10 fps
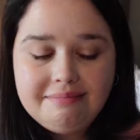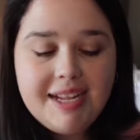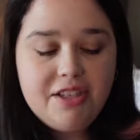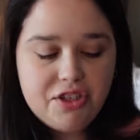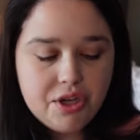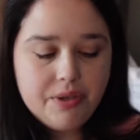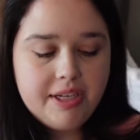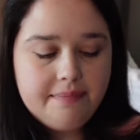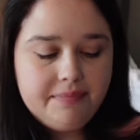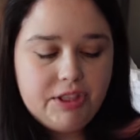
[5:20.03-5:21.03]
It's so good.
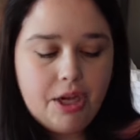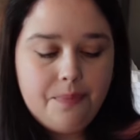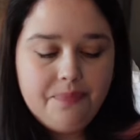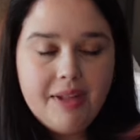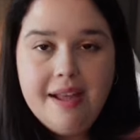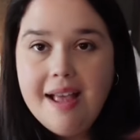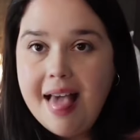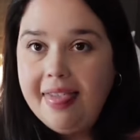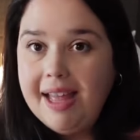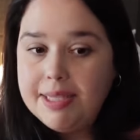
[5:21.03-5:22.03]

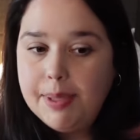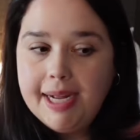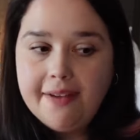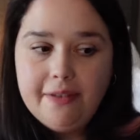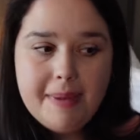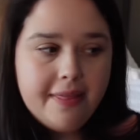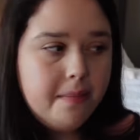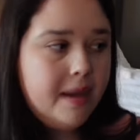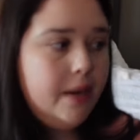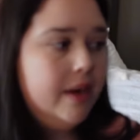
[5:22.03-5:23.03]
So that's what I got from Bath &
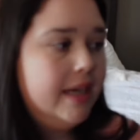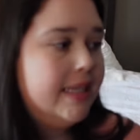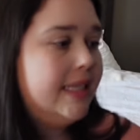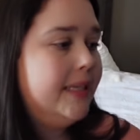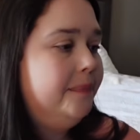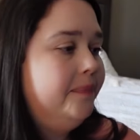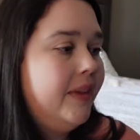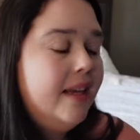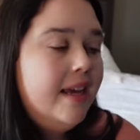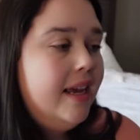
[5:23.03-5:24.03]
Body Works.
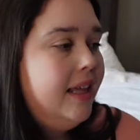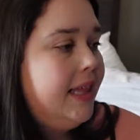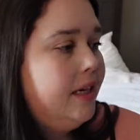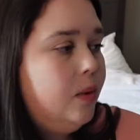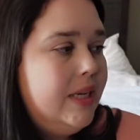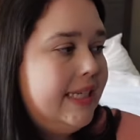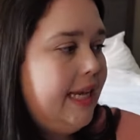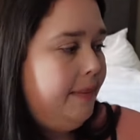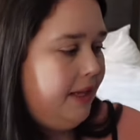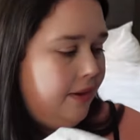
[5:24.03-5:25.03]
They always
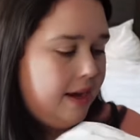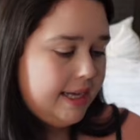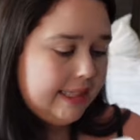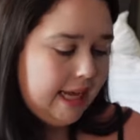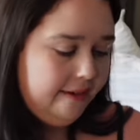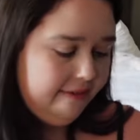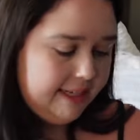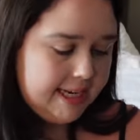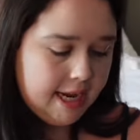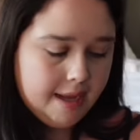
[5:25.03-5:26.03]
get me, you guys. Every
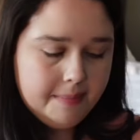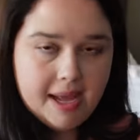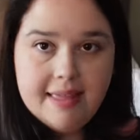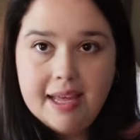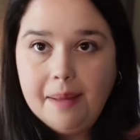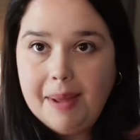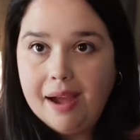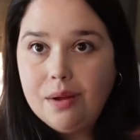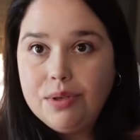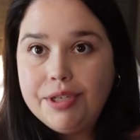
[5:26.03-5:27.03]
time I think I'm
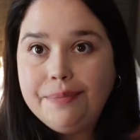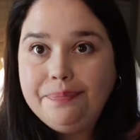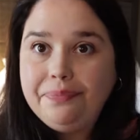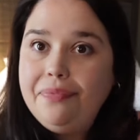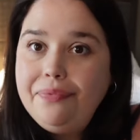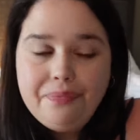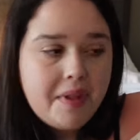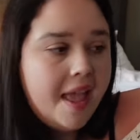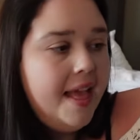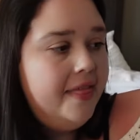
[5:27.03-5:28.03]
out,
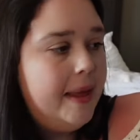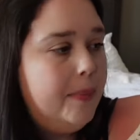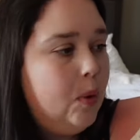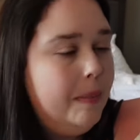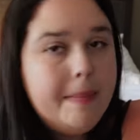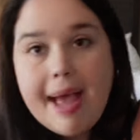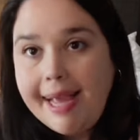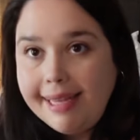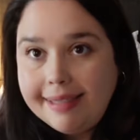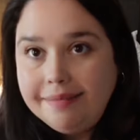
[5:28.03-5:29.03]
they pull me
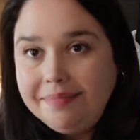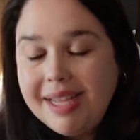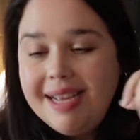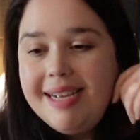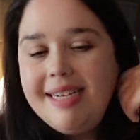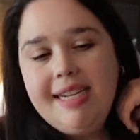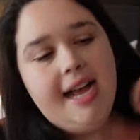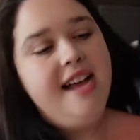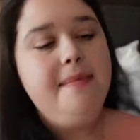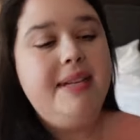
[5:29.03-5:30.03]
back in.
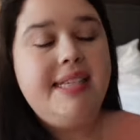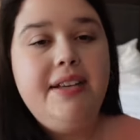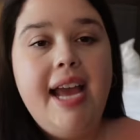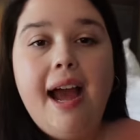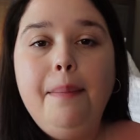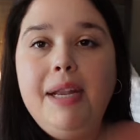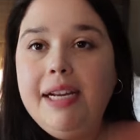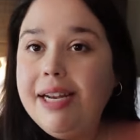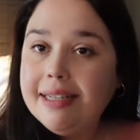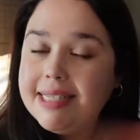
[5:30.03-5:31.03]
Um, so yeah, I'm gonna
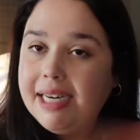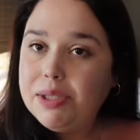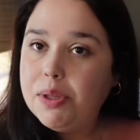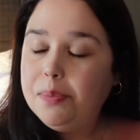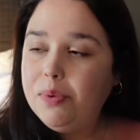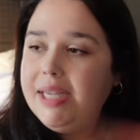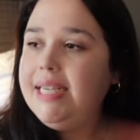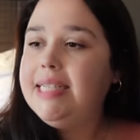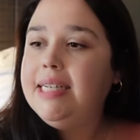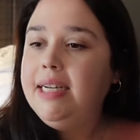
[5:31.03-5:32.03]
go downstairs with the
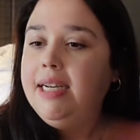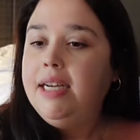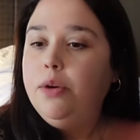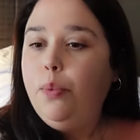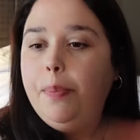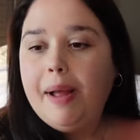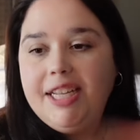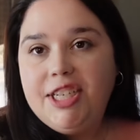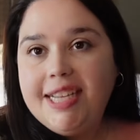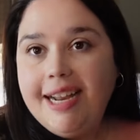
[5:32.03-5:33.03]
boys. We're probably
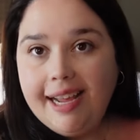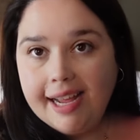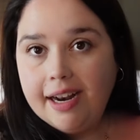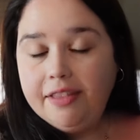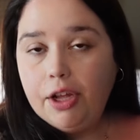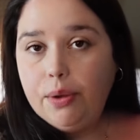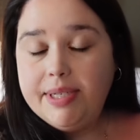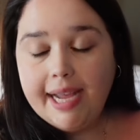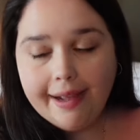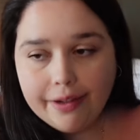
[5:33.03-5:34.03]
just gonna hang out at the
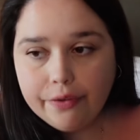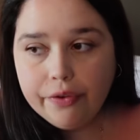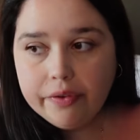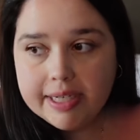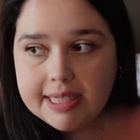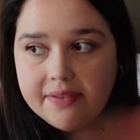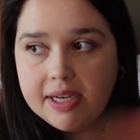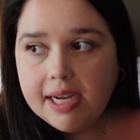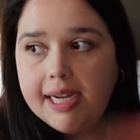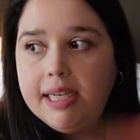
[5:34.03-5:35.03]
hotel for the rest of the
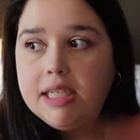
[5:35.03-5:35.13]
night,